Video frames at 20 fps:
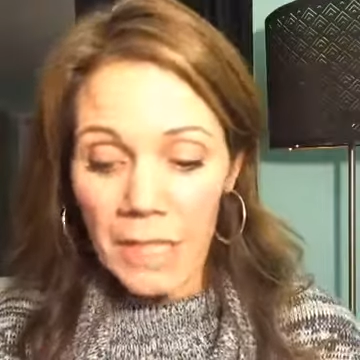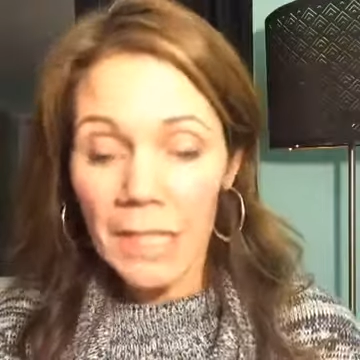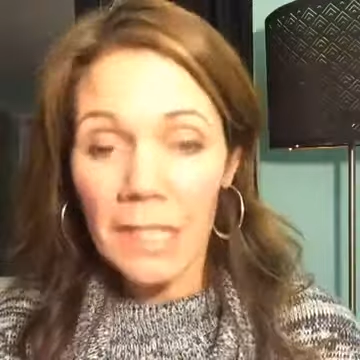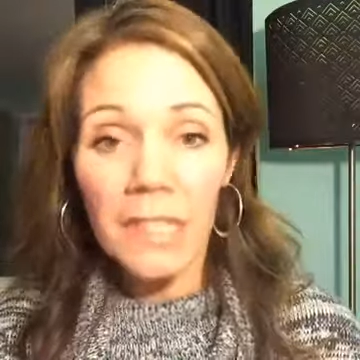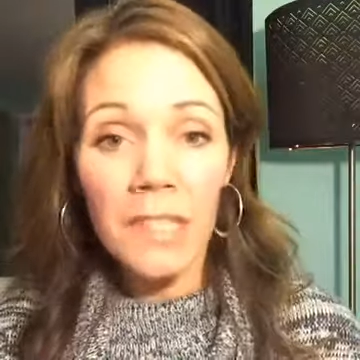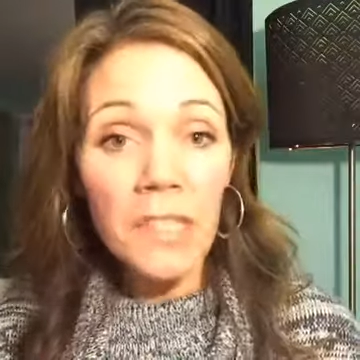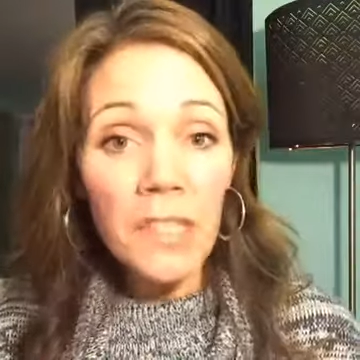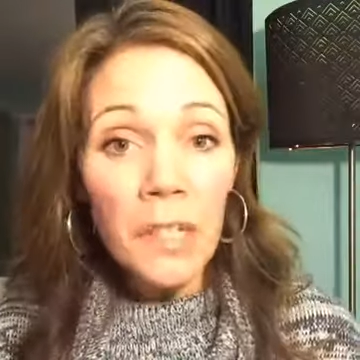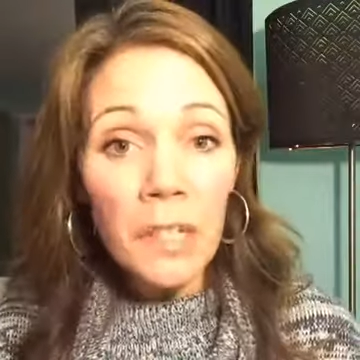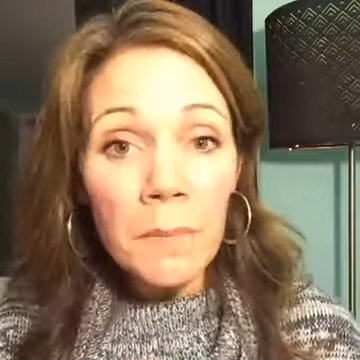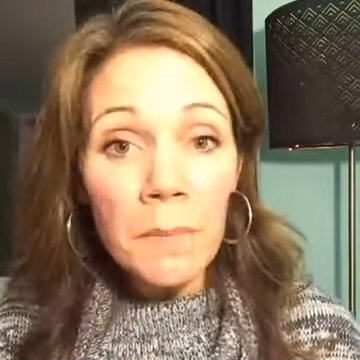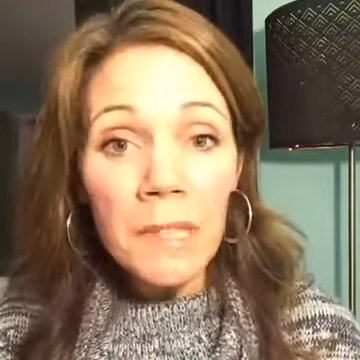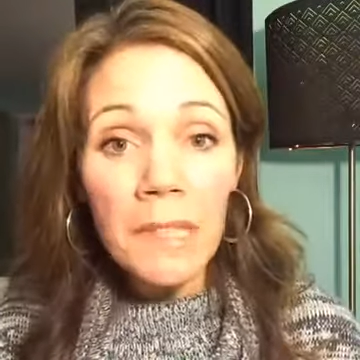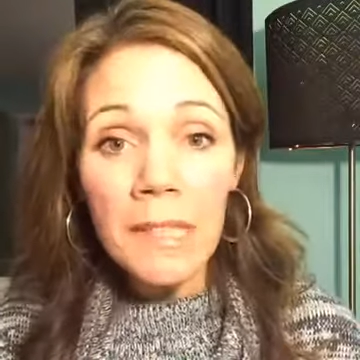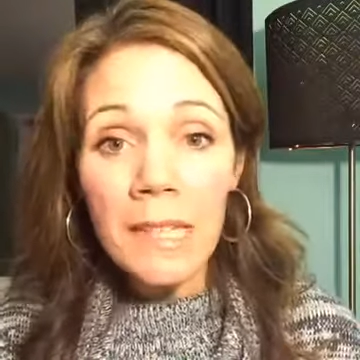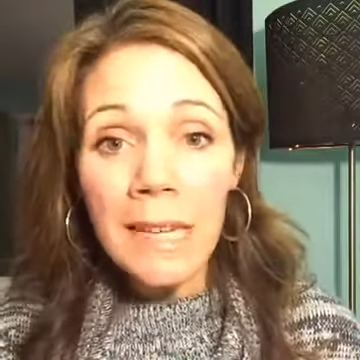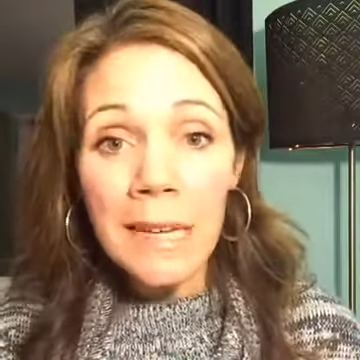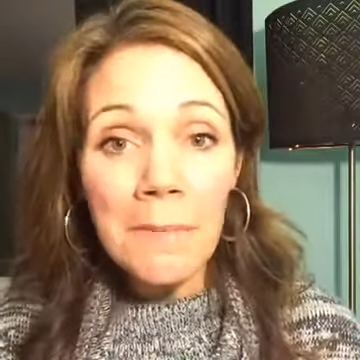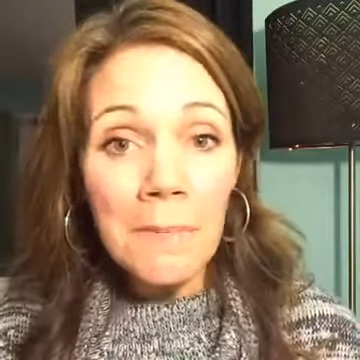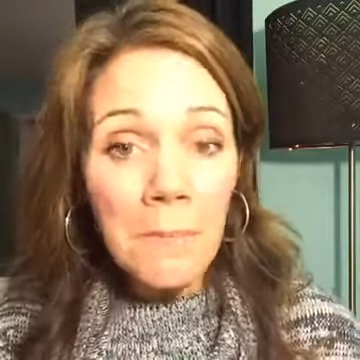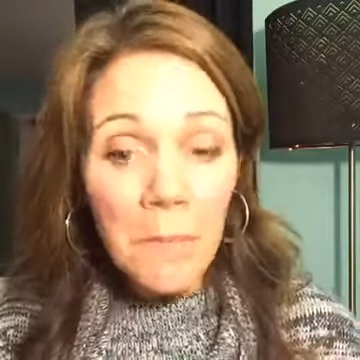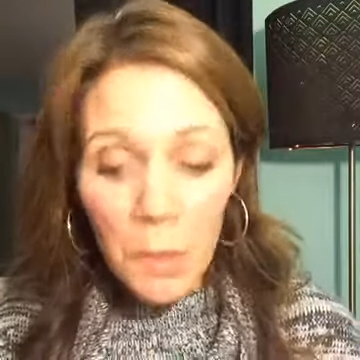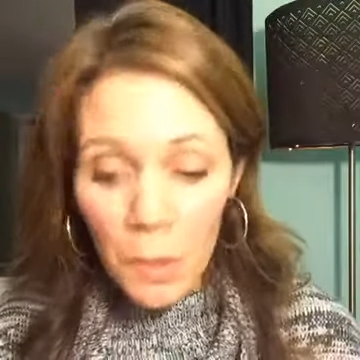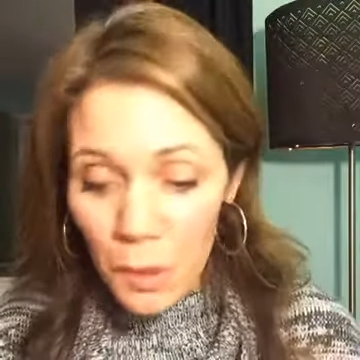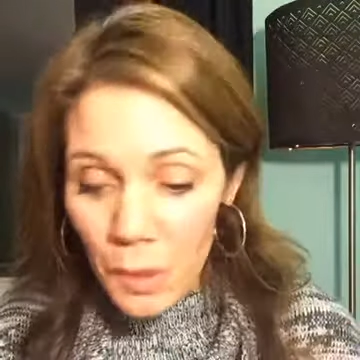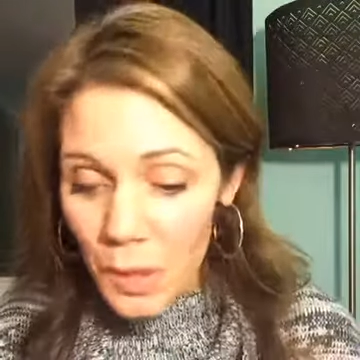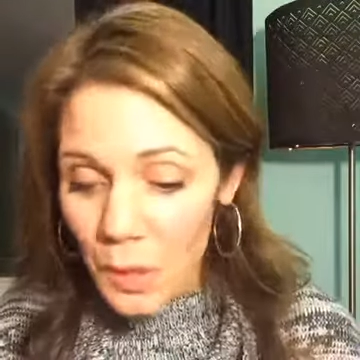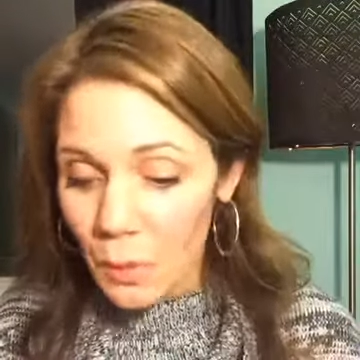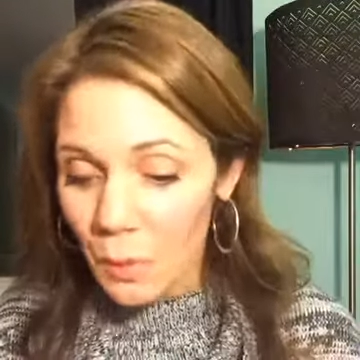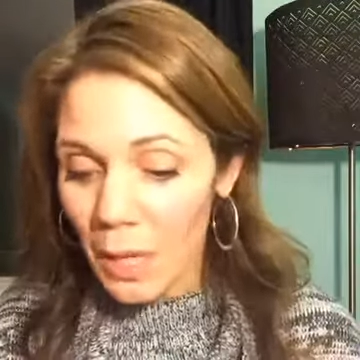disturbed sleep,
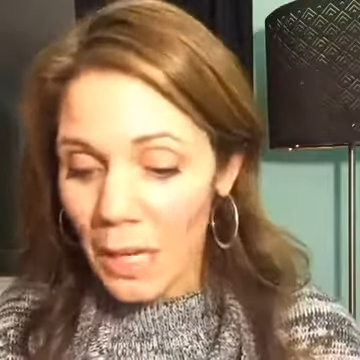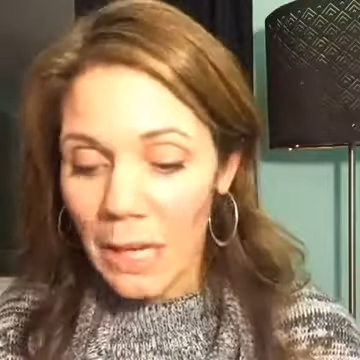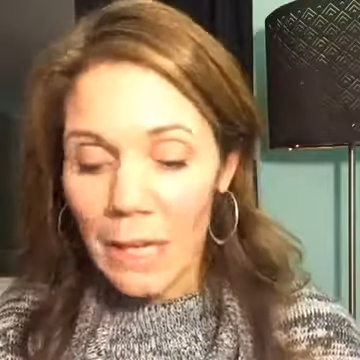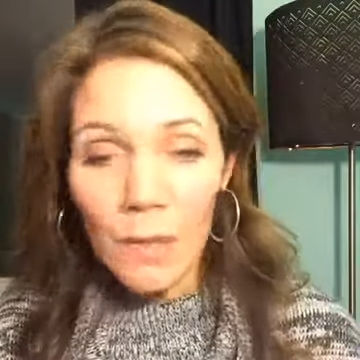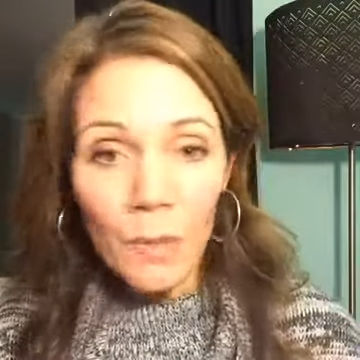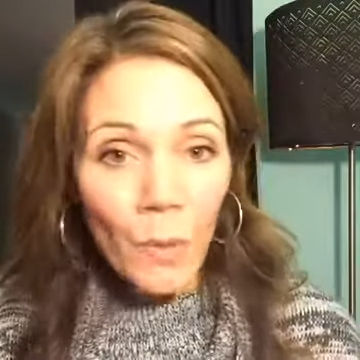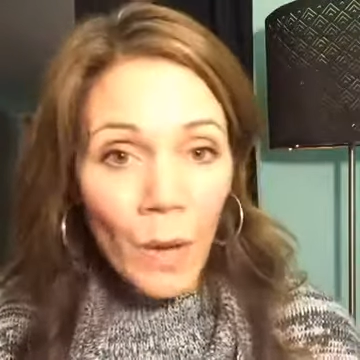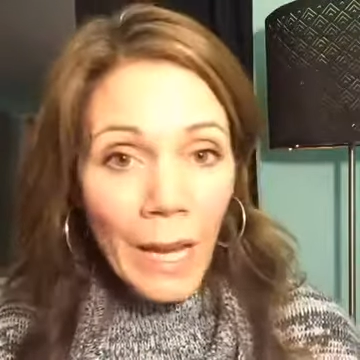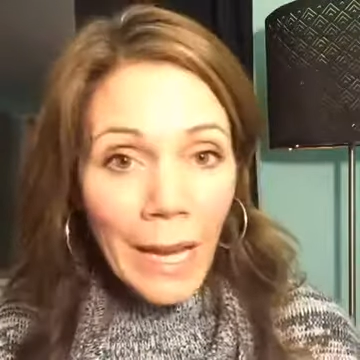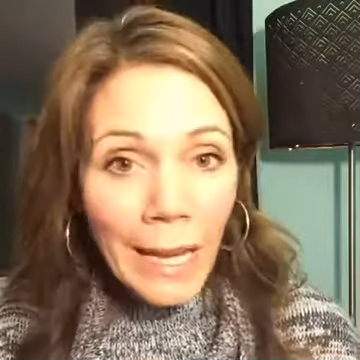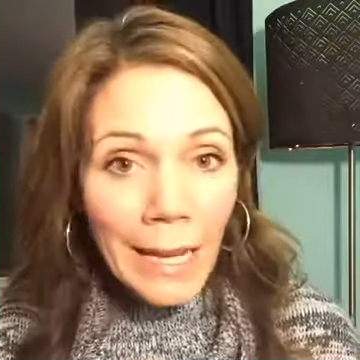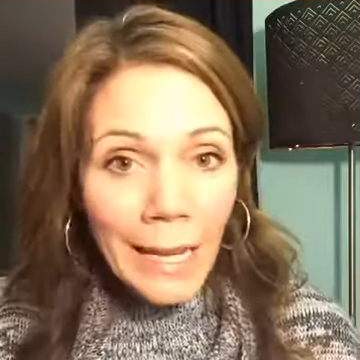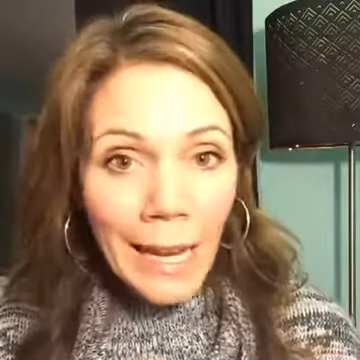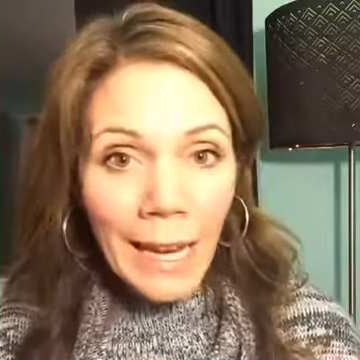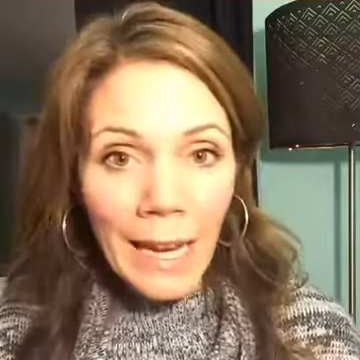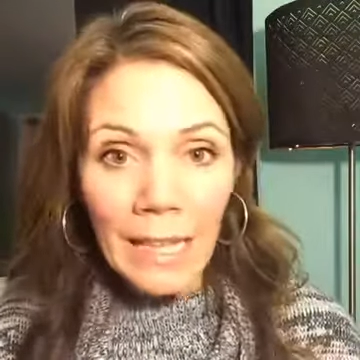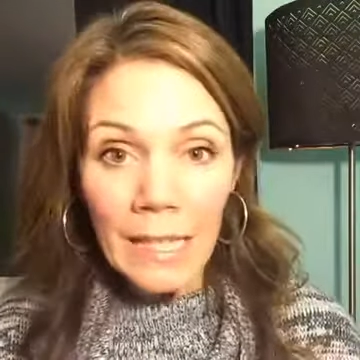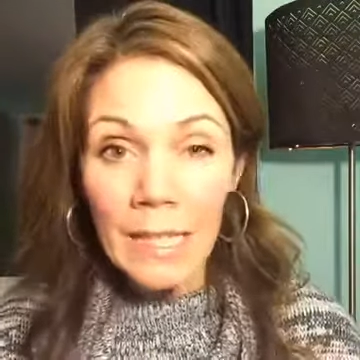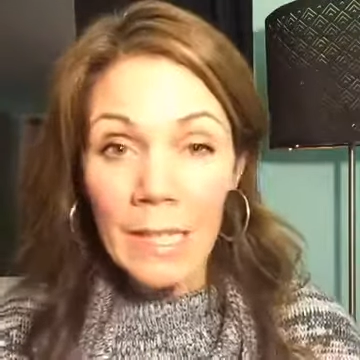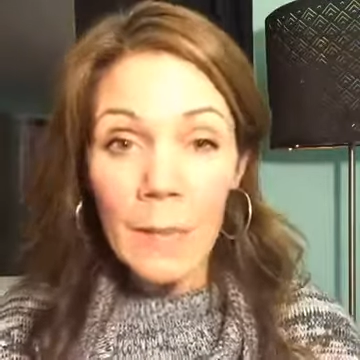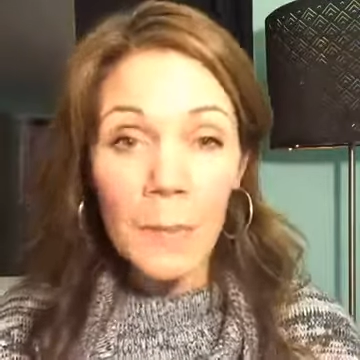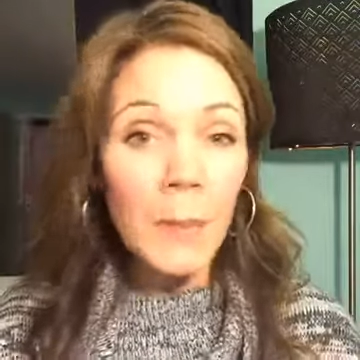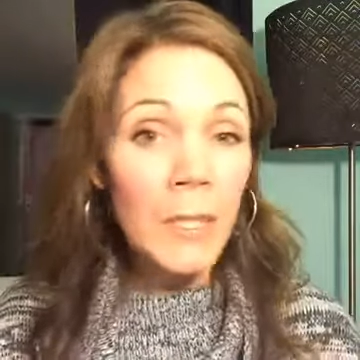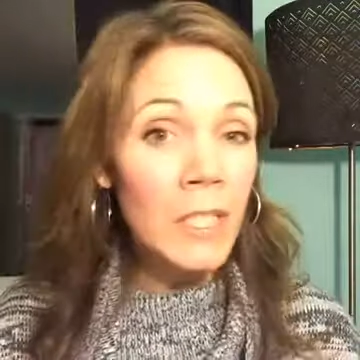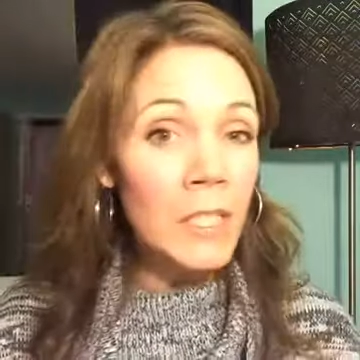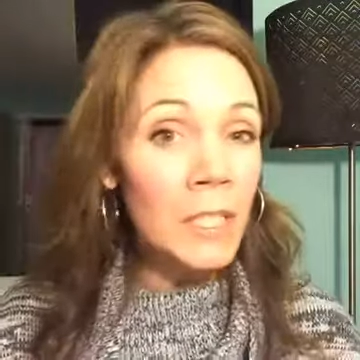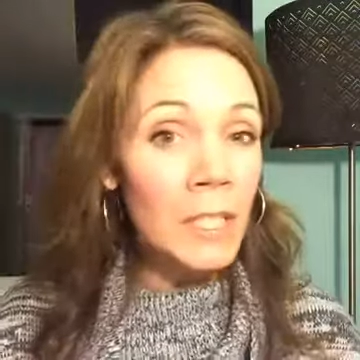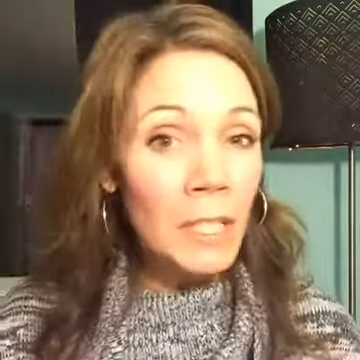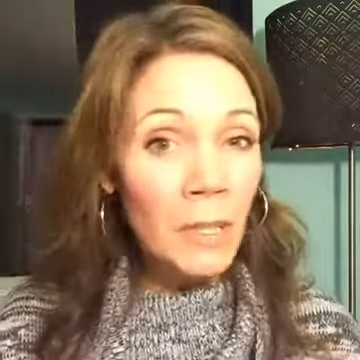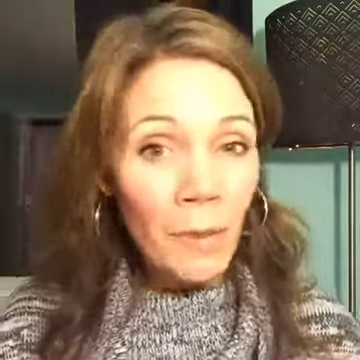mood swings, weight gain,
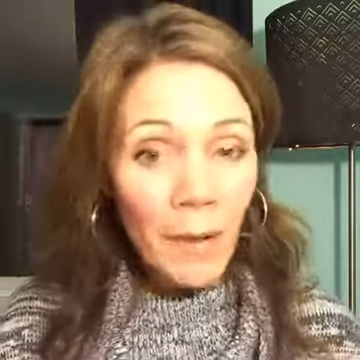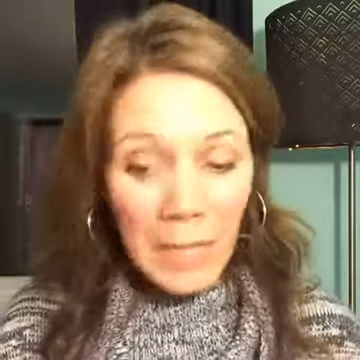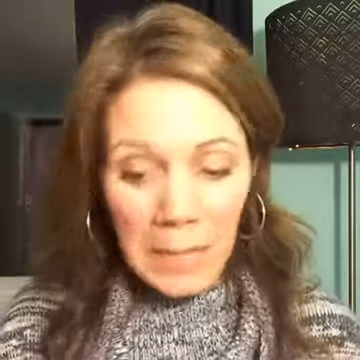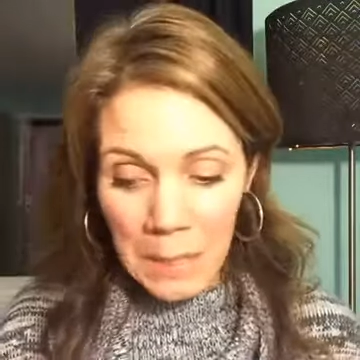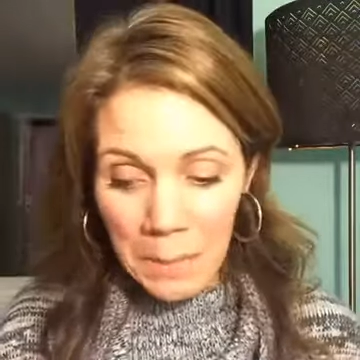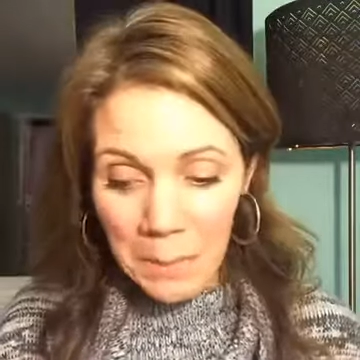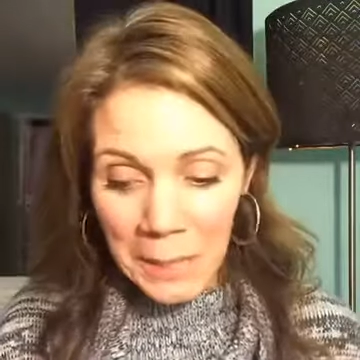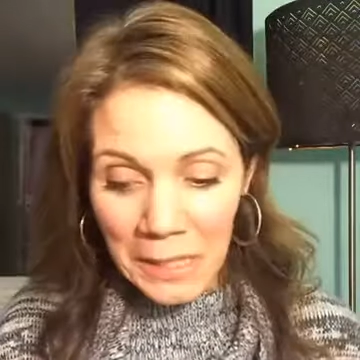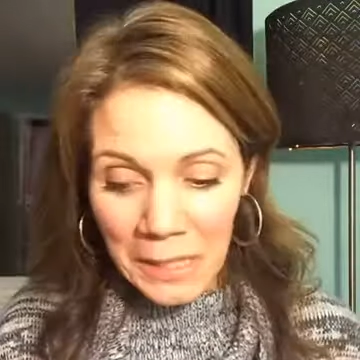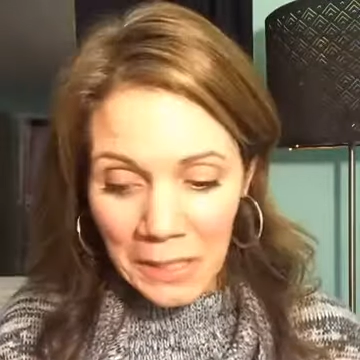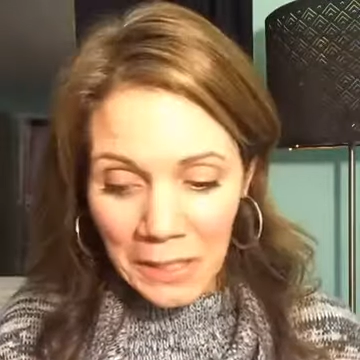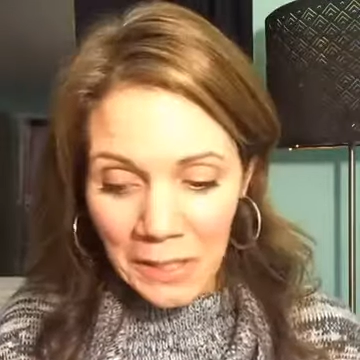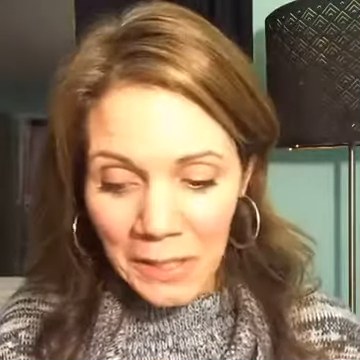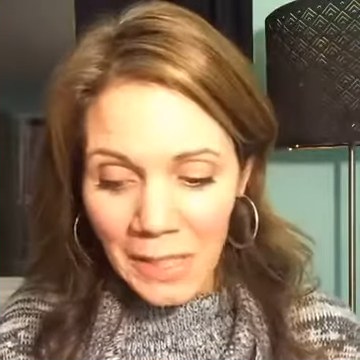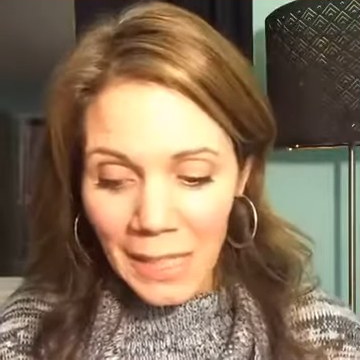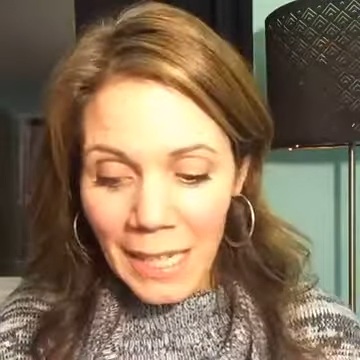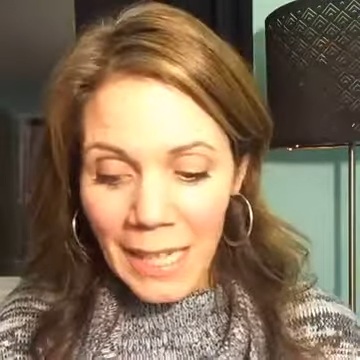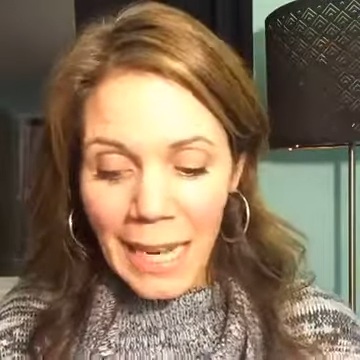especially around the middle,